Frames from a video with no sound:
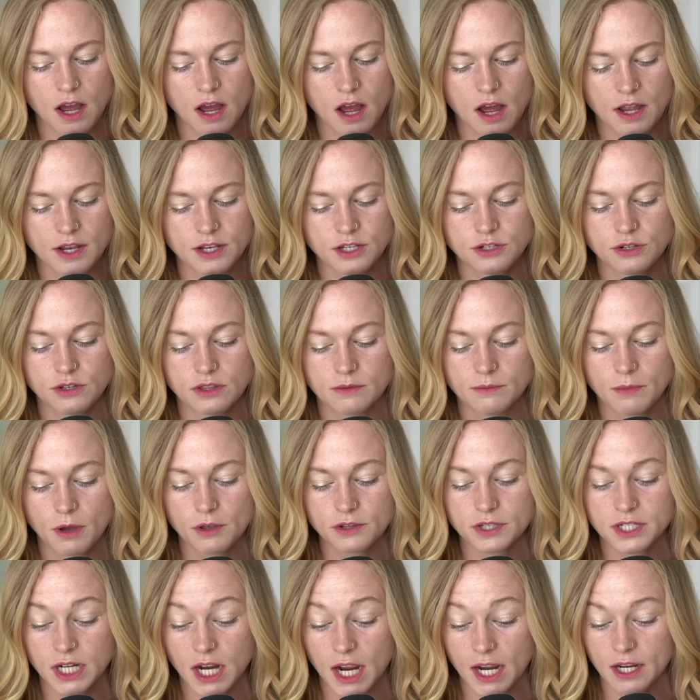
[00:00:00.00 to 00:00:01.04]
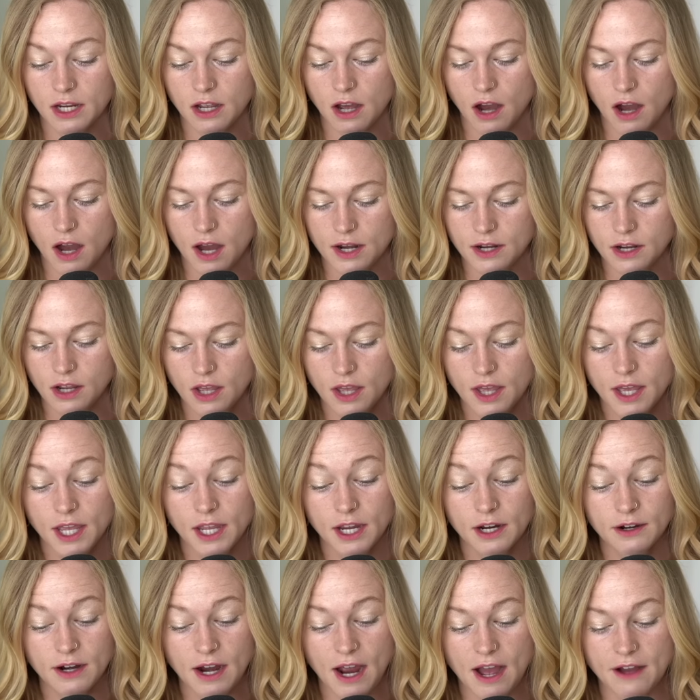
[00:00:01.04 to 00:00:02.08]
unto the Most High God.
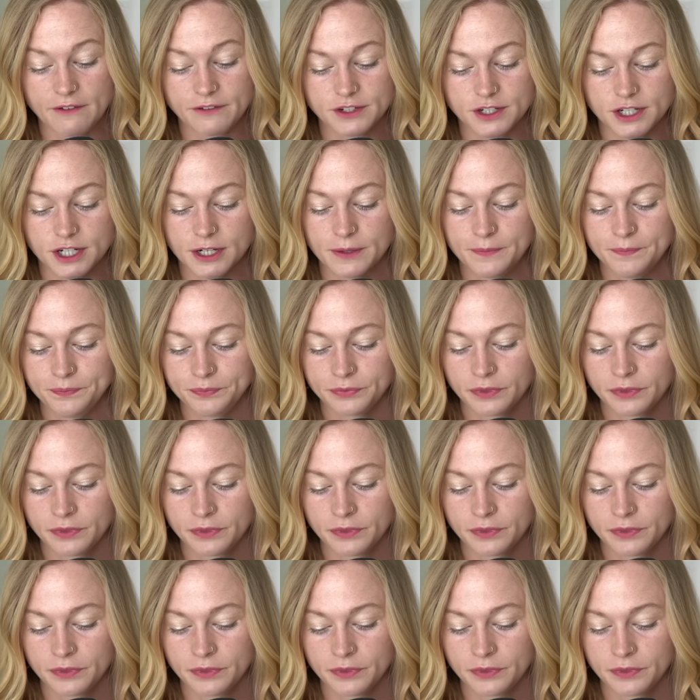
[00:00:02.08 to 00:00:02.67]
Hereafter,